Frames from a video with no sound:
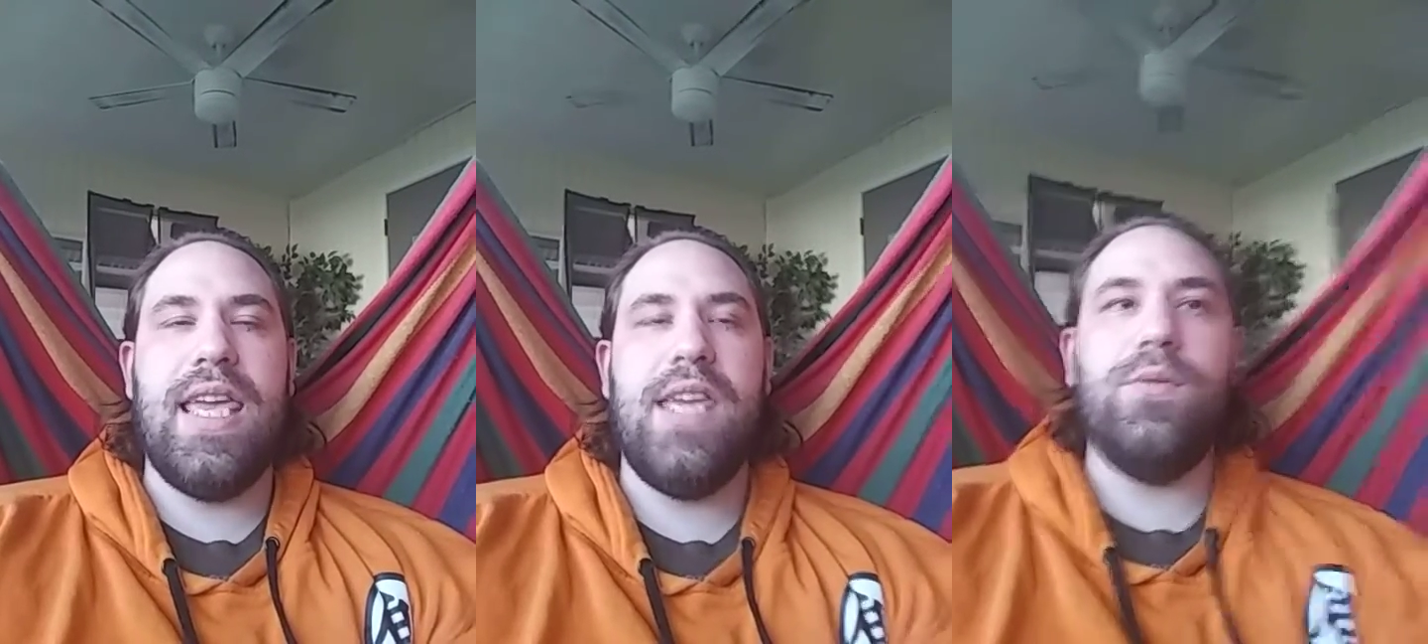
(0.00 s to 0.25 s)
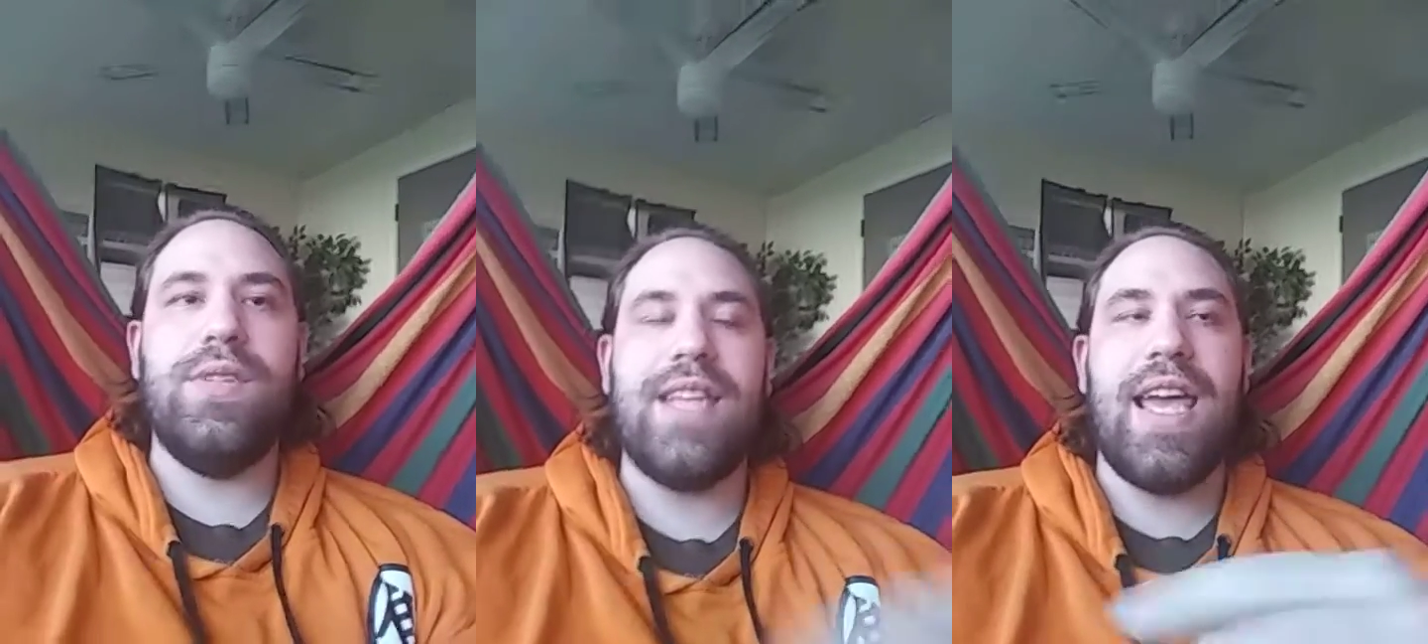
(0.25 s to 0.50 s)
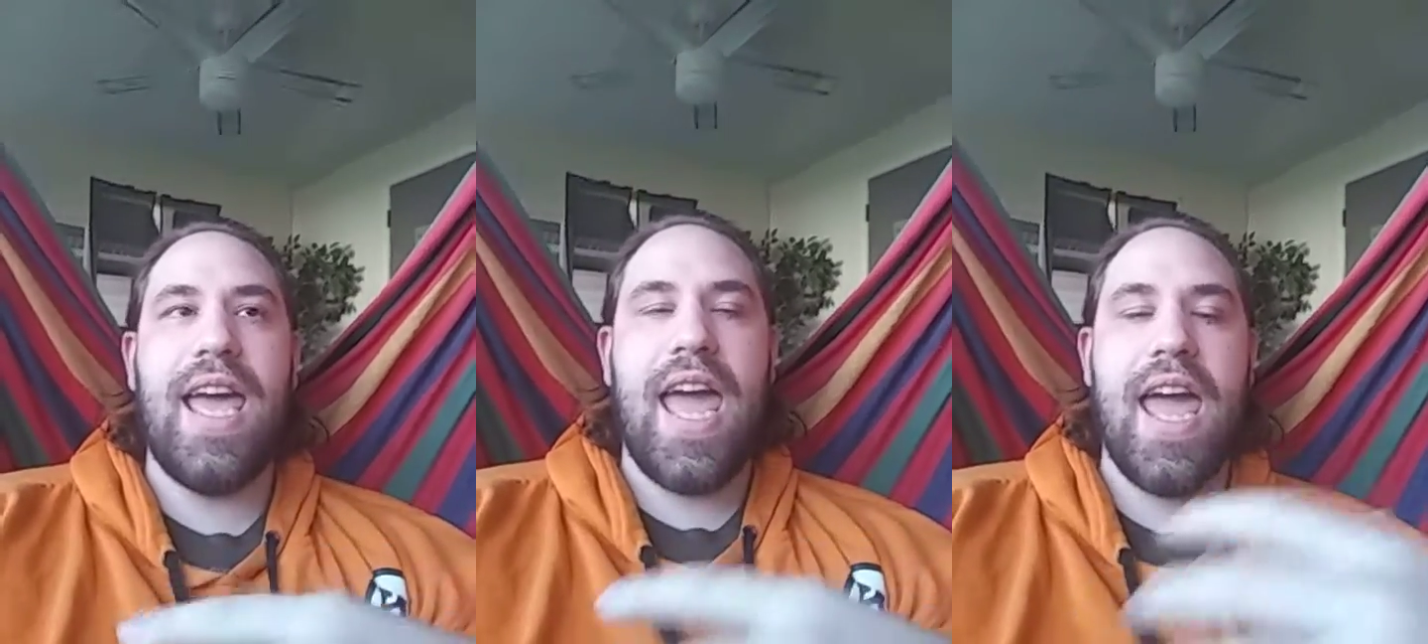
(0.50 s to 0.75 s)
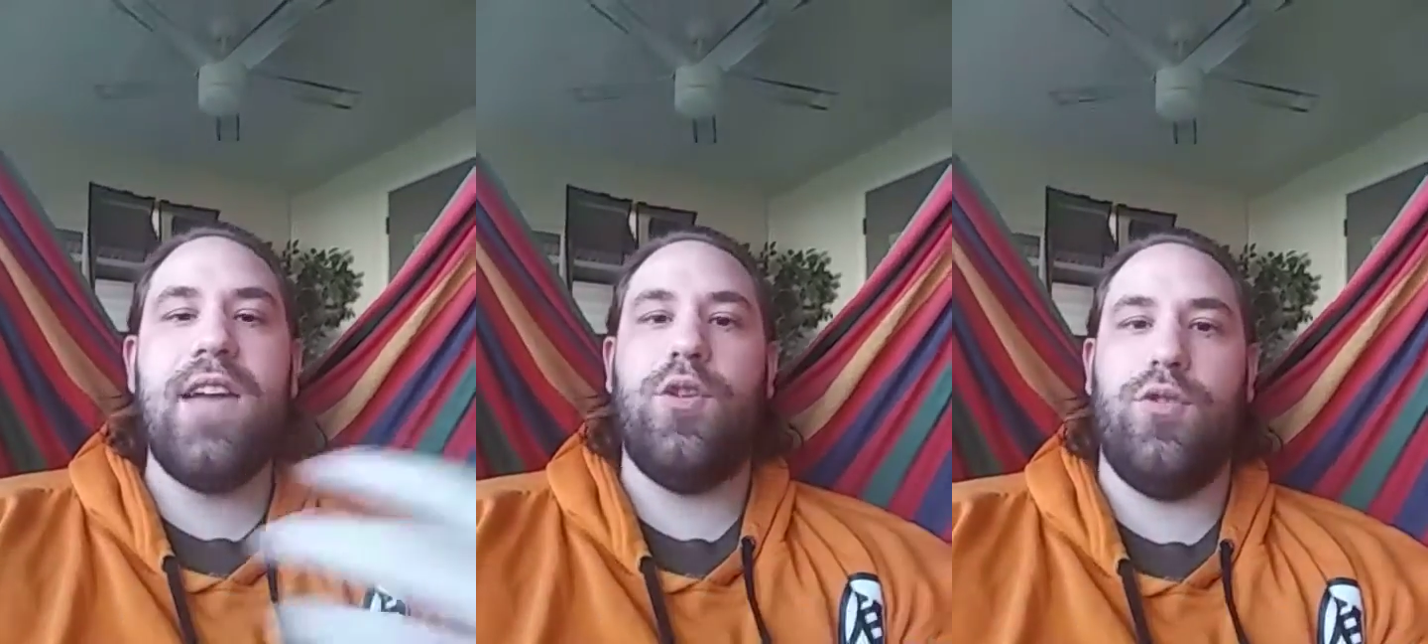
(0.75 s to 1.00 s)
was
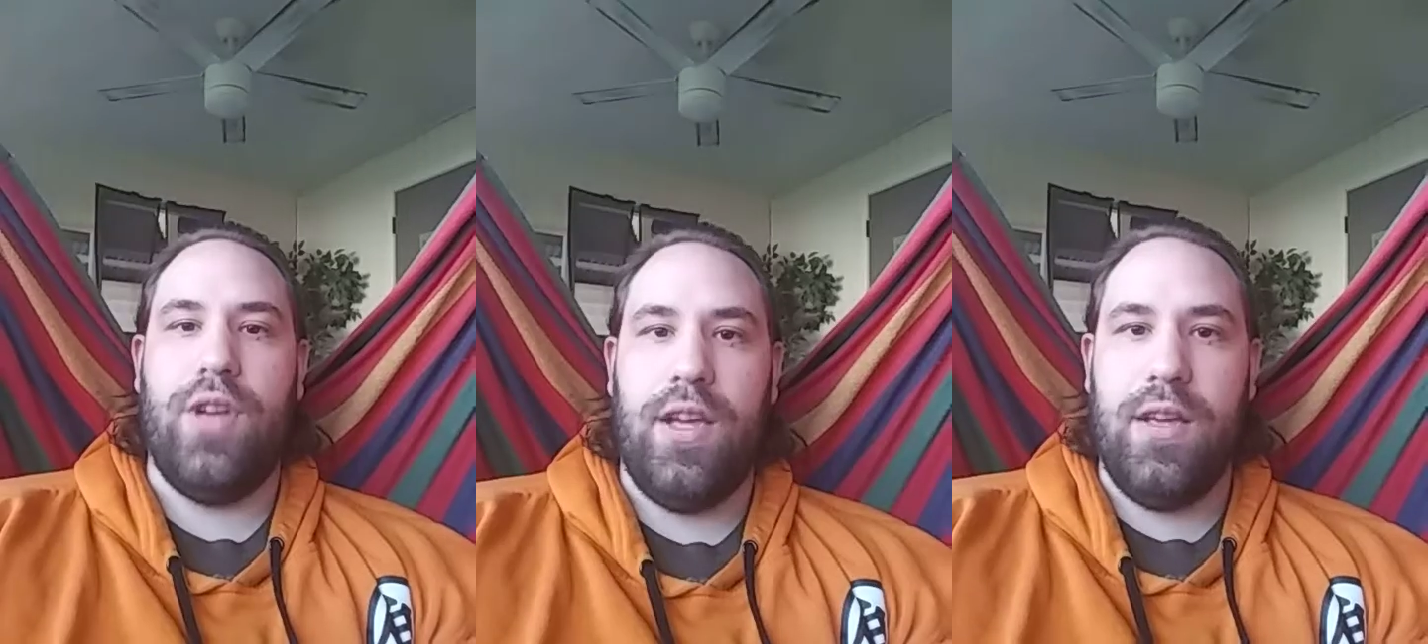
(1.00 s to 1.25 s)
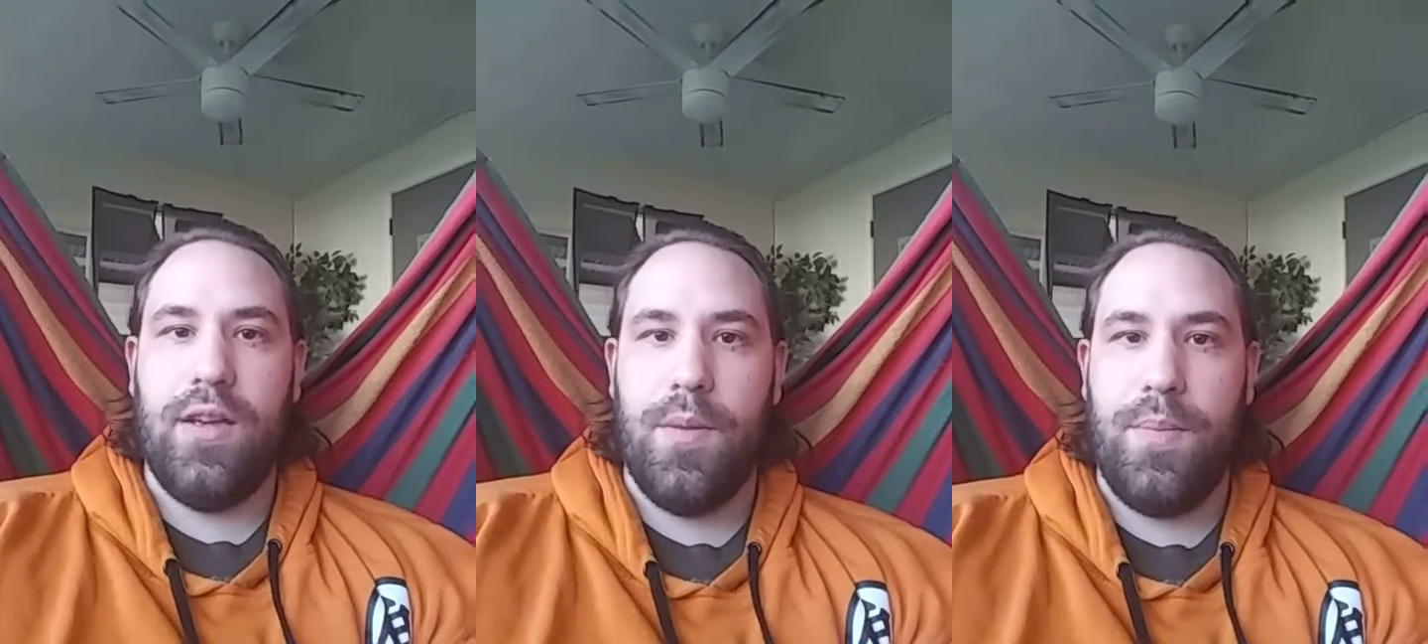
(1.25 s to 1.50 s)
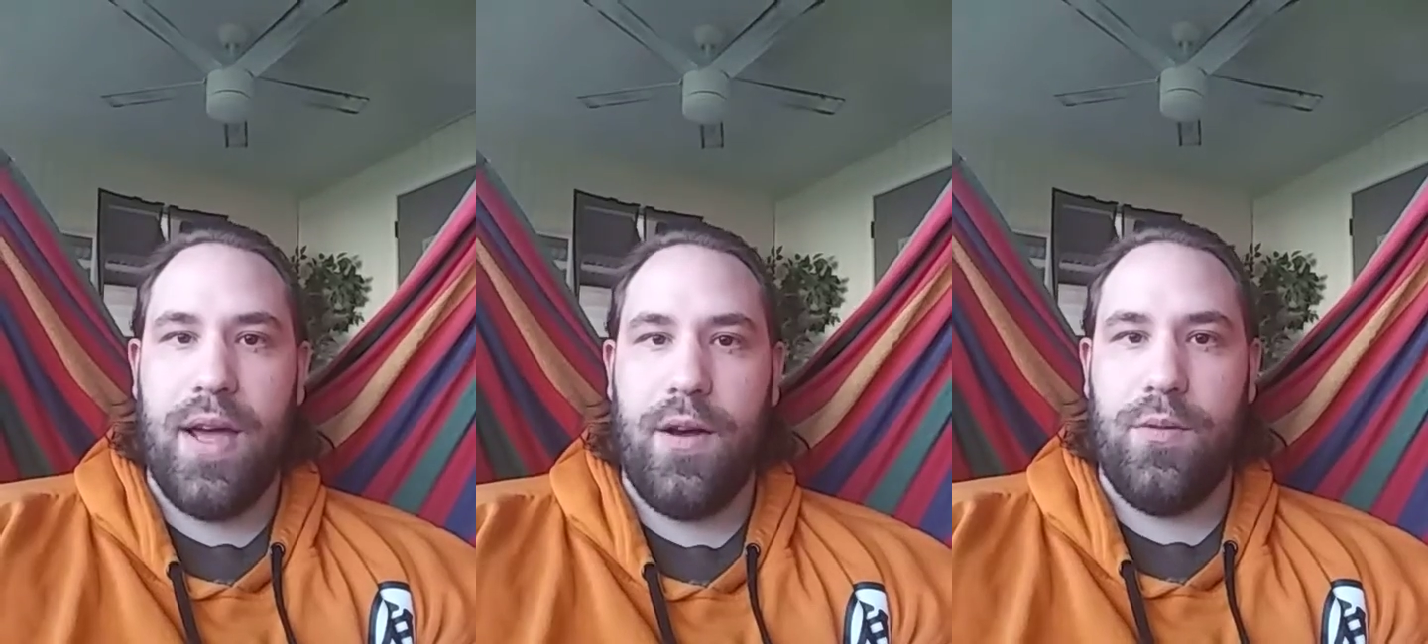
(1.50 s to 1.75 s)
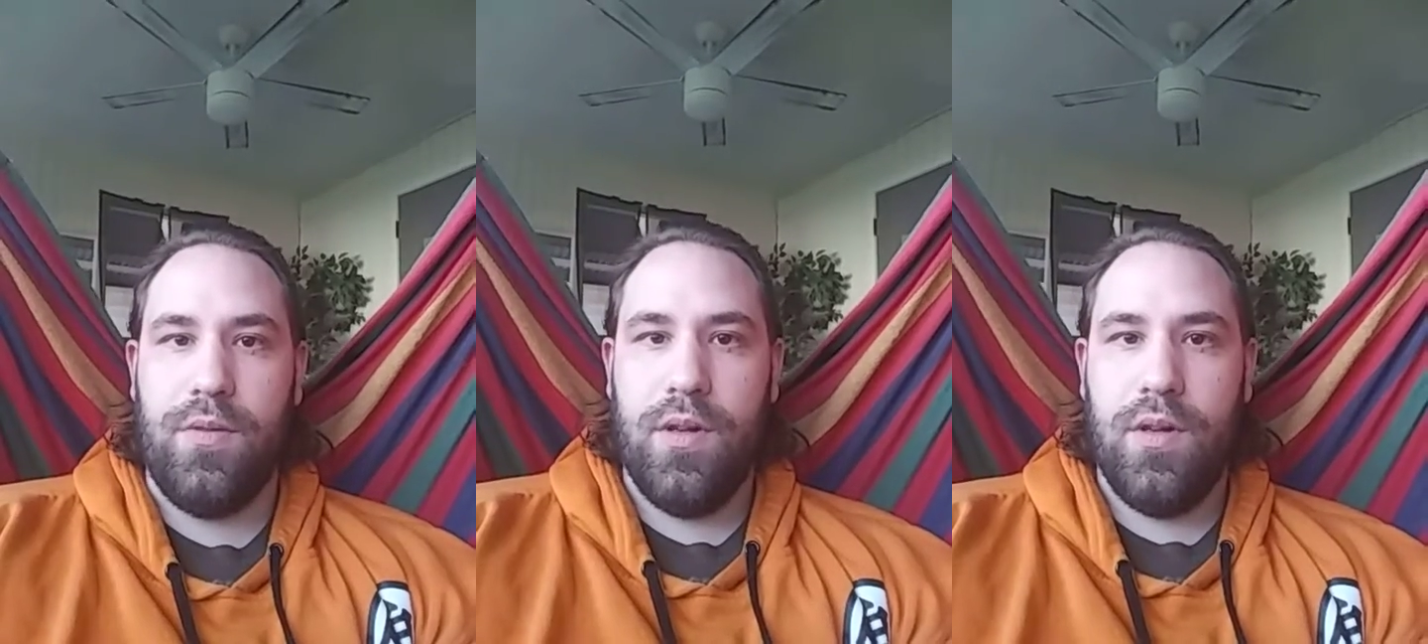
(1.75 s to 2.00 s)
angry
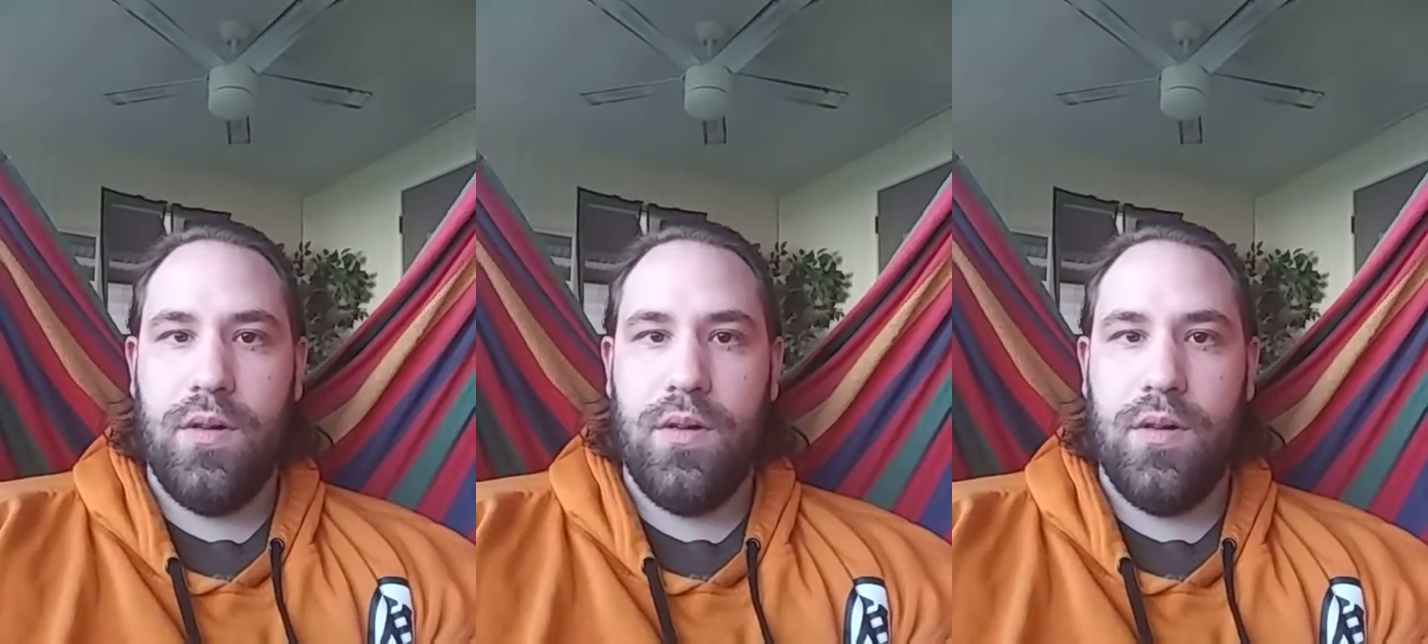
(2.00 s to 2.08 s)
about